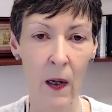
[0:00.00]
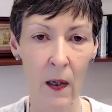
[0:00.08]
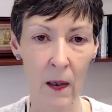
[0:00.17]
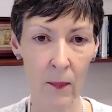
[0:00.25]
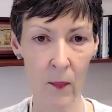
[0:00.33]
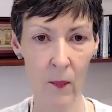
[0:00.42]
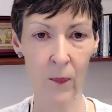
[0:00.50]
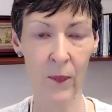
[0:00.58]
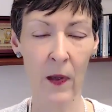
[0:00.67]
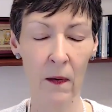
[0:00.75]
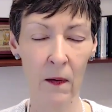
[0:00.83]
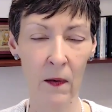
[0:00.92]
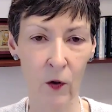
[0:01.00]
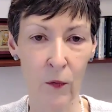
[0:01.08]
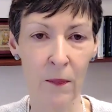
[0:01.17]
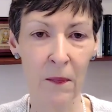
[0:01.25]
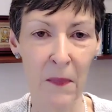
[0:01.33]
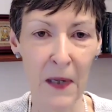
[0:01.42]

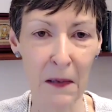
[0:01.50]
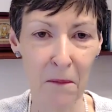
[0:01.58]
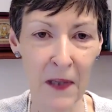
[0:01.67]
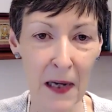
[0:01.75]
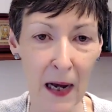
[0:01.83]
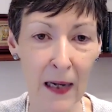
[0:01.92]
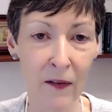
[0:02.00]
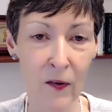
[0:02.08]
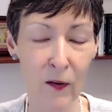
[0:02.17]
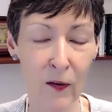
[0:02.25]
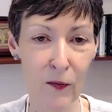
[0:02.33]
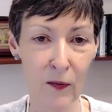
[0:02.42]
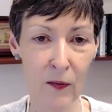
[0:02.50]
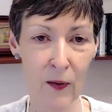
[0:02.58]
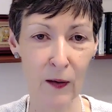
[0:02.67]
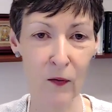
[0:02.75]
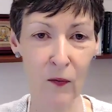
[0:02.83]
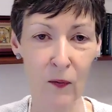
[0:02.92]
the
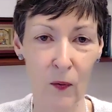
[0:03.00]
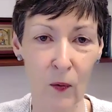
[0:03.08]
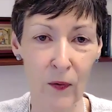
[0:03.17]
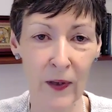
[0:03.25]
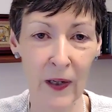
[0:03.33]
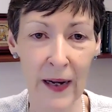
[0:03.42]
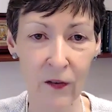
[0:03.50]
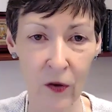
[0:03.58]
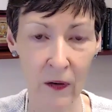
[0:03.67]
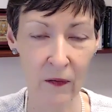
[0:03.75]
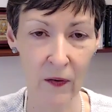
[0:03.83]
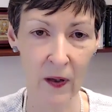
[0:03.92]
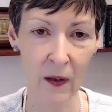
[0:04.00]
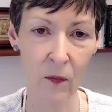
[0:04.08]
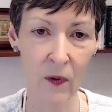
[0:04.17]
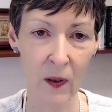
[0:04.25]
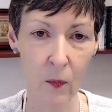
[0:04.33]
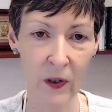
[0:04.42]
answers or the actions
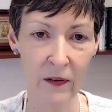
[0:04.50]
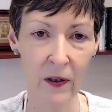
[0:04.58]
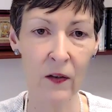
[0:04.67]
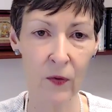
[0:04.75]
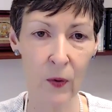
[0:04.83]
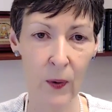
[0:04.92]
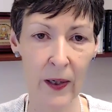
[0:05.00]
that we take